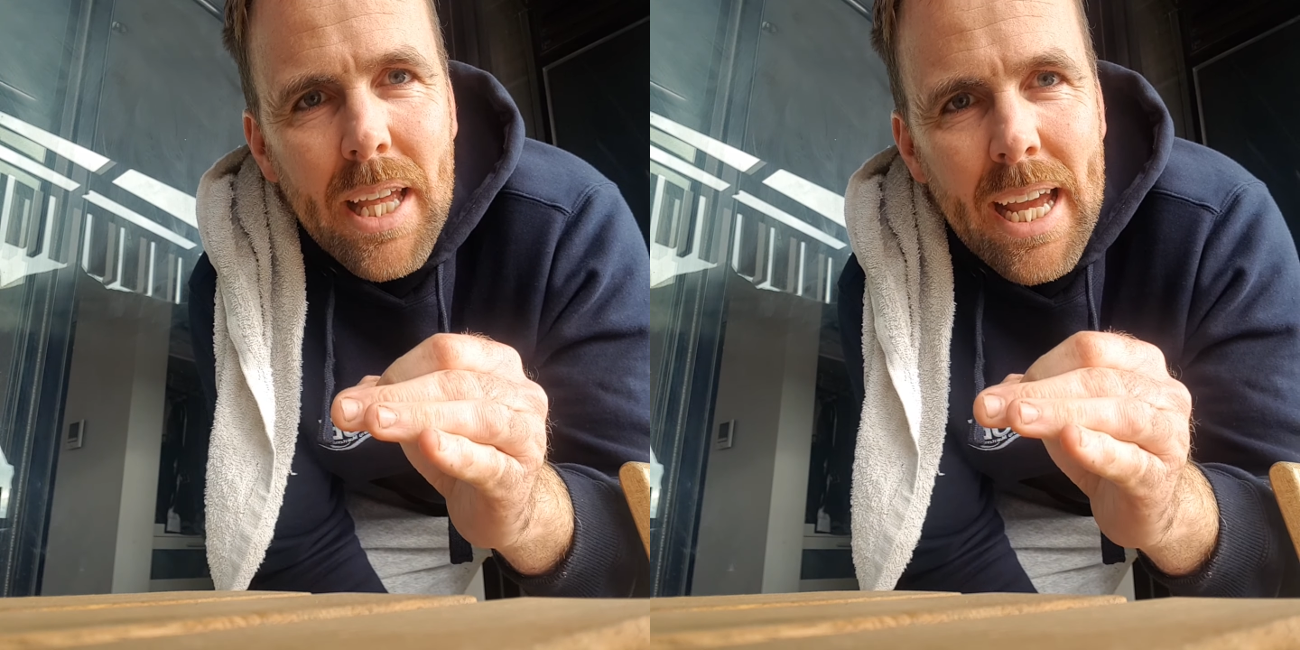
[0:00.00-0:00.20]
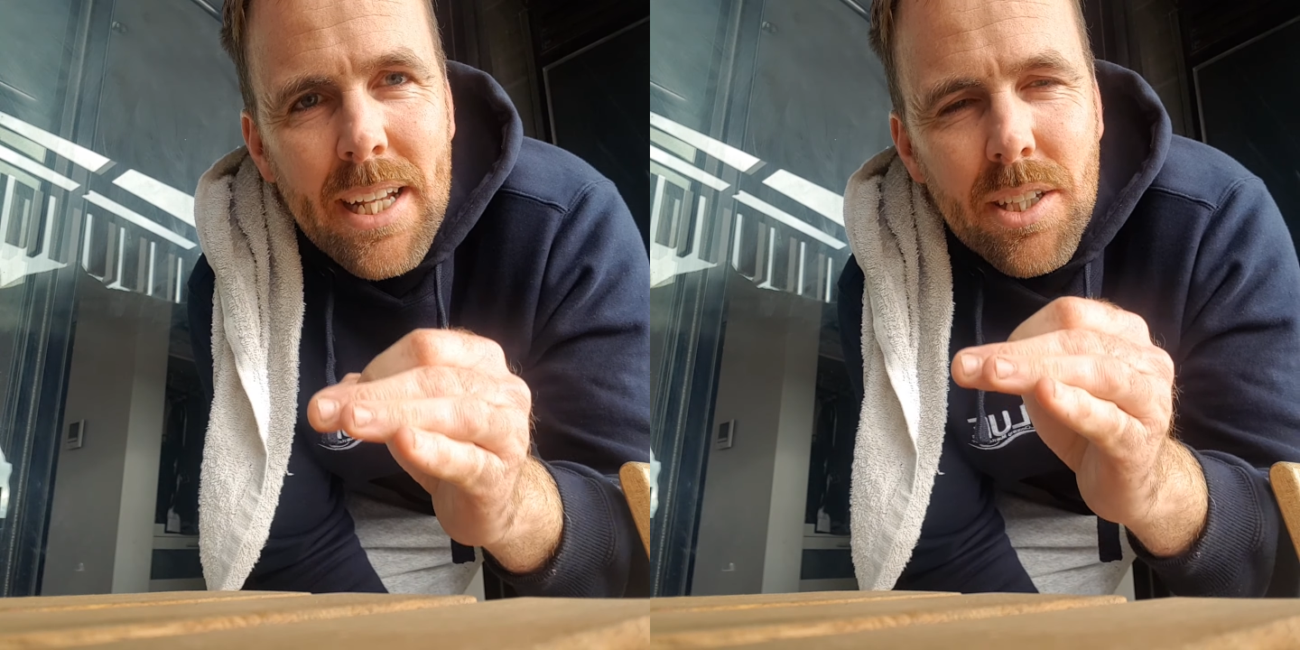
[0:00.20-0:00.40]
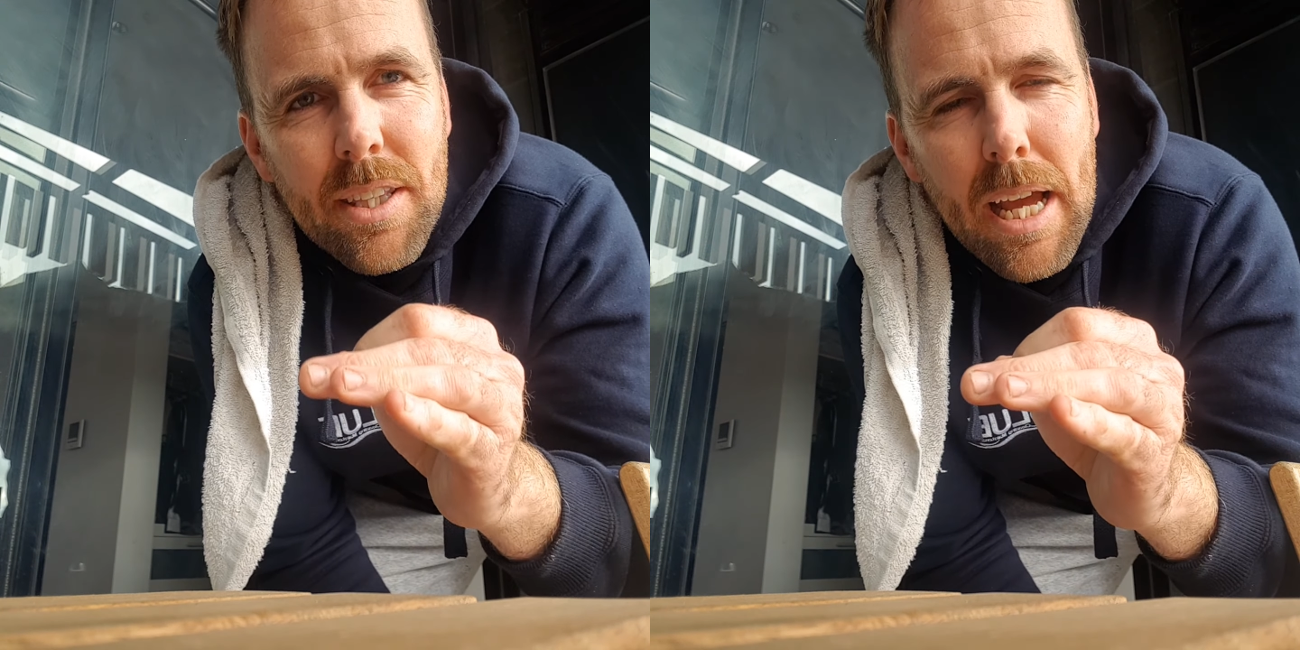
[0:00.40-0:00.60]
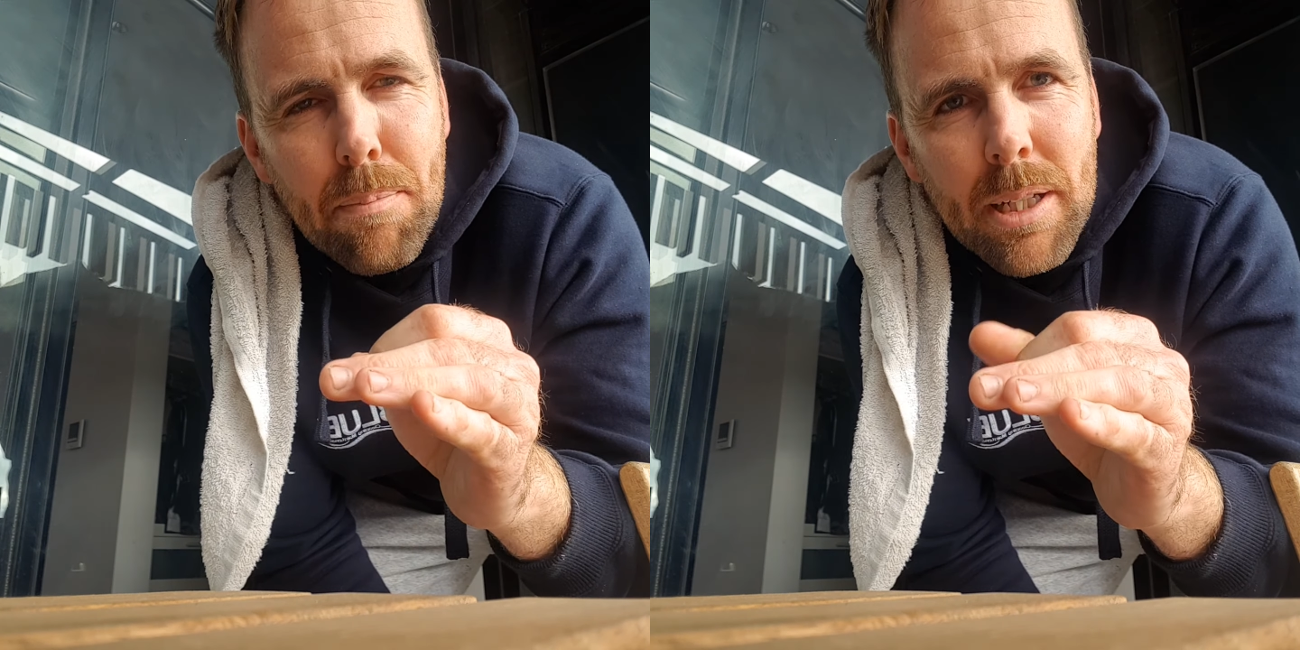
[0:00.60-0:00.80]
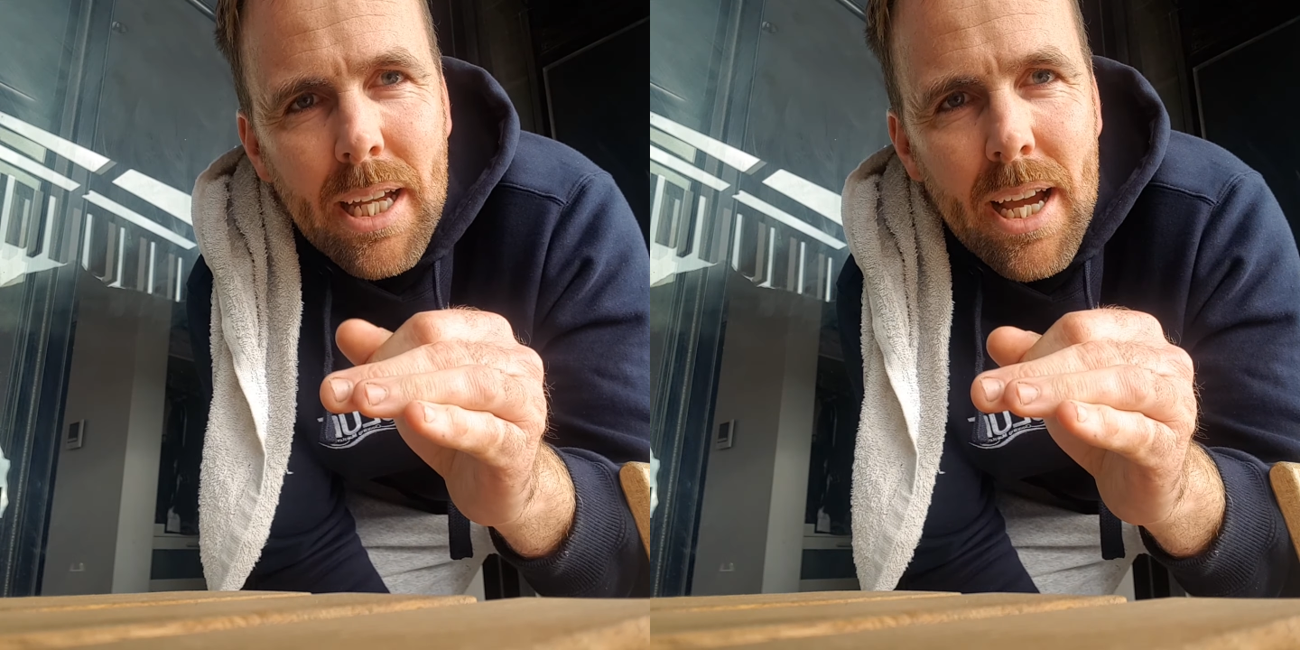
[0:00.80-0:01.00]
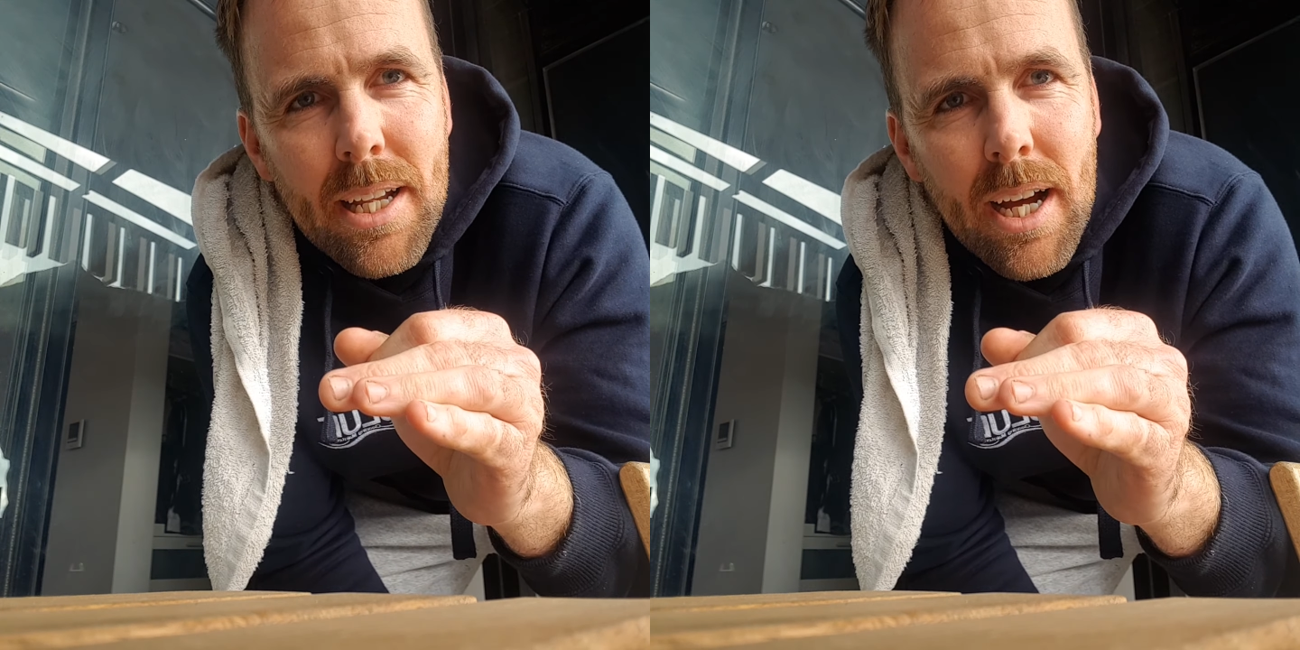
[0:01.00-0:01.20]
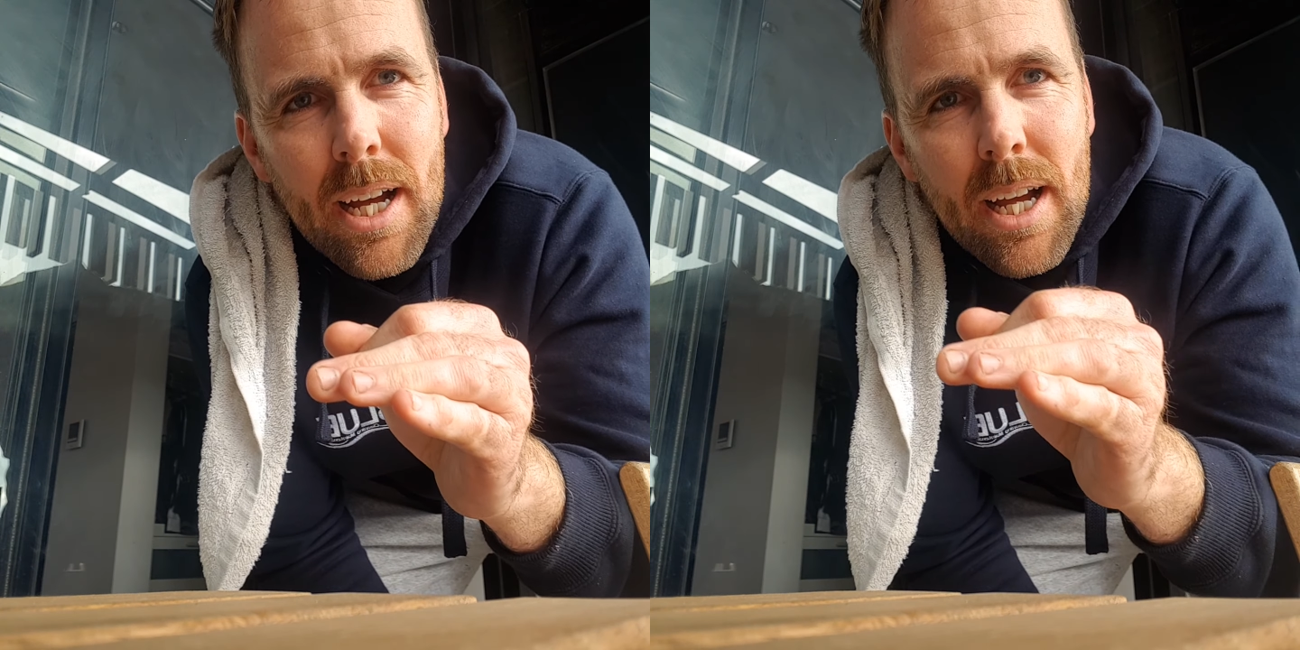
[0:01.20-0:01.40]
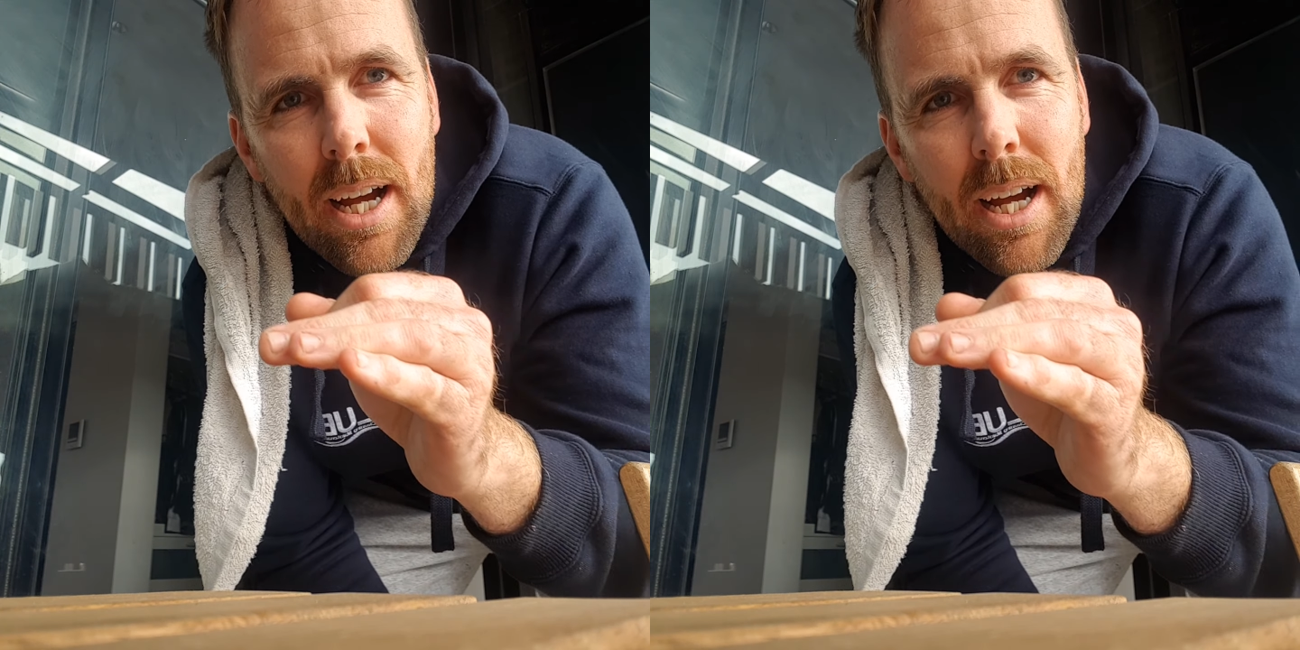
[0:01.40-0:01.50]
end of the applicator